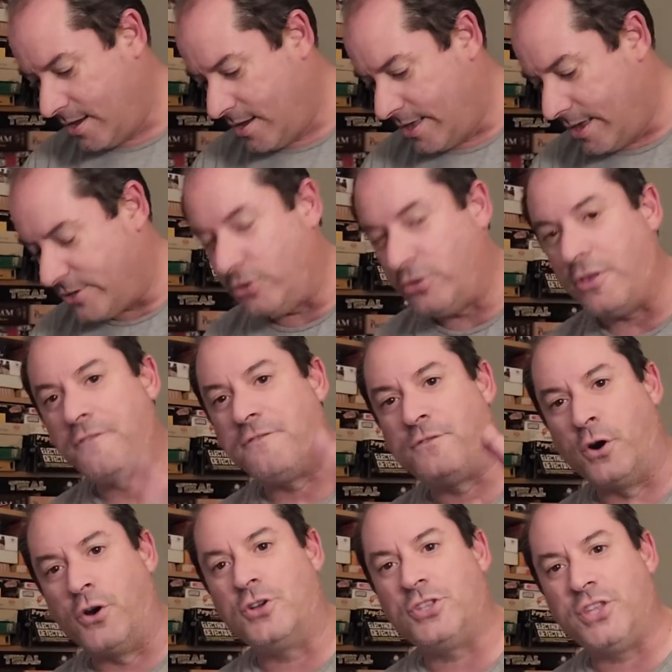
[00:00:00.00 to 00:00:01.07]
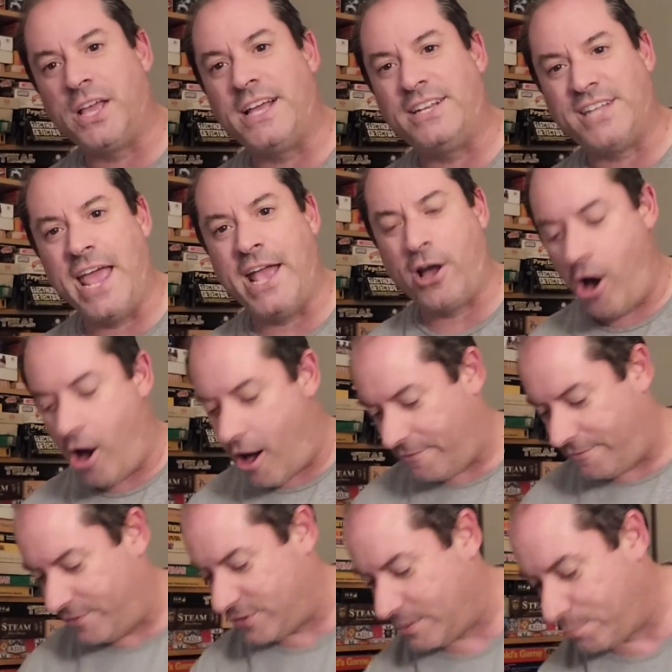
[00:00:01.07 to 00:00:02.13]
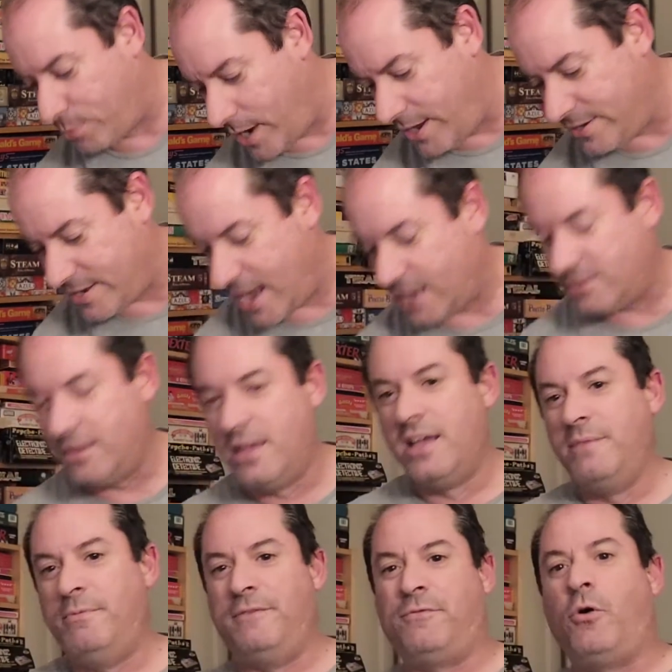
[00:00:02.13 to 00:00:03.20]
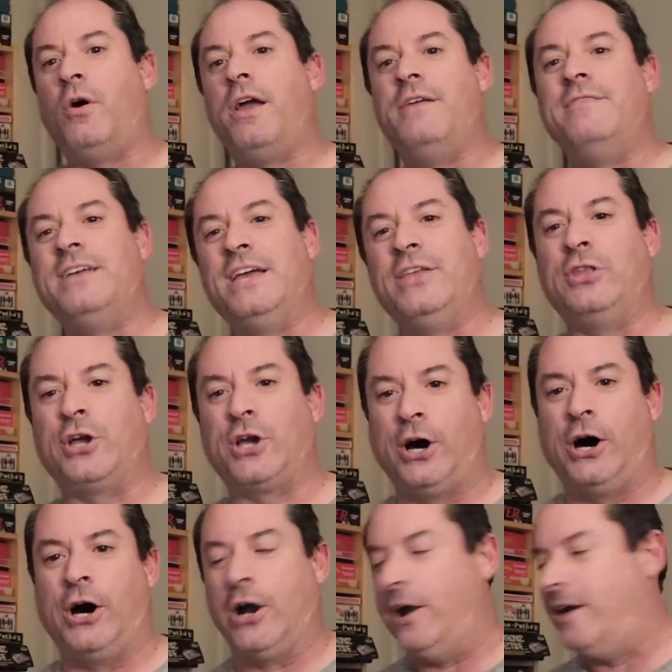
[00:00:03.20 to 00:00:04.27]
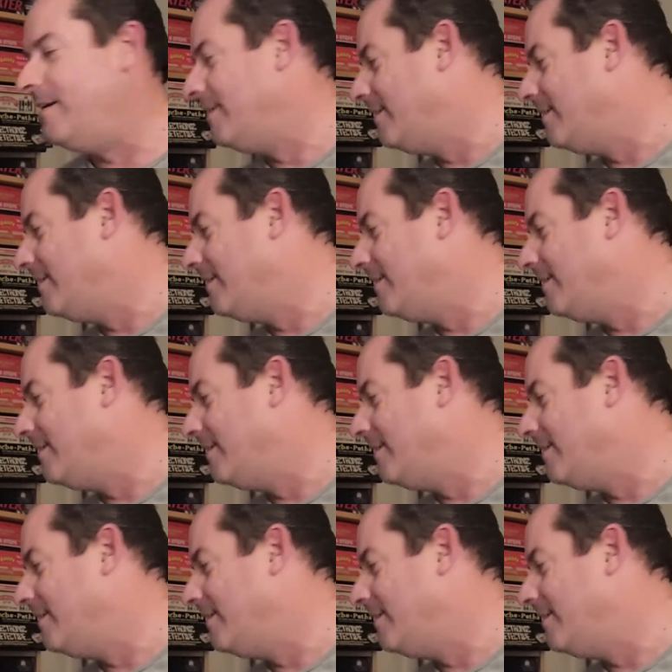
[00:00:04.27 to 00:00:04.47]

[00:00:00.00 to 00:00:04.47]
That's usually the first thing I take off is the price tags before I even get in the car.